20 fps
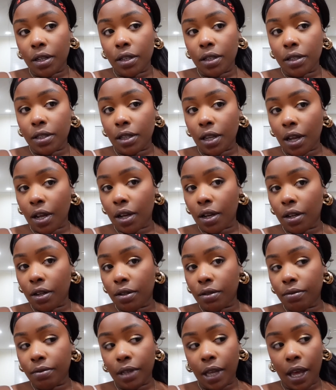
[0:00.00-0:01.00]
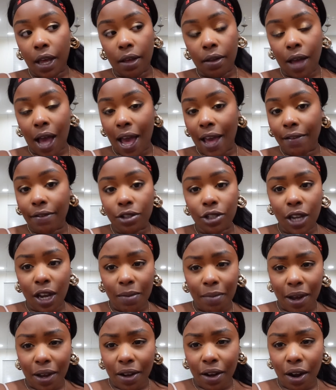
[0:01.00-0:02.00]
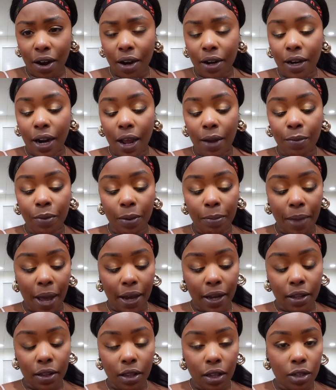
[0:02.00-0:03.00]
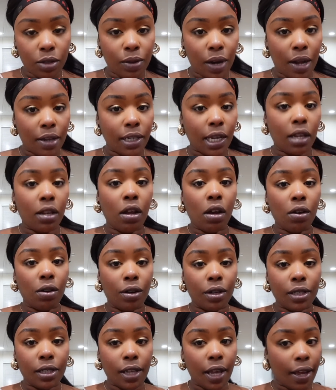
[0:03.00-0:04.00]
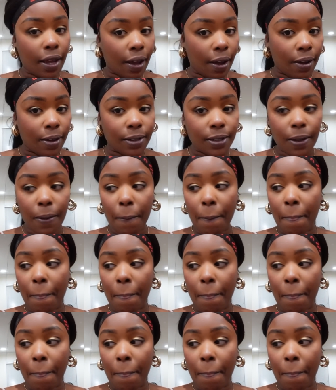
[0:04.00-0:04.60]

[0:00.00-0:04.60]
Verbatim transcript: So, yeah, I even checked my car and I went back and looked when I was at Longhorn Steakhouse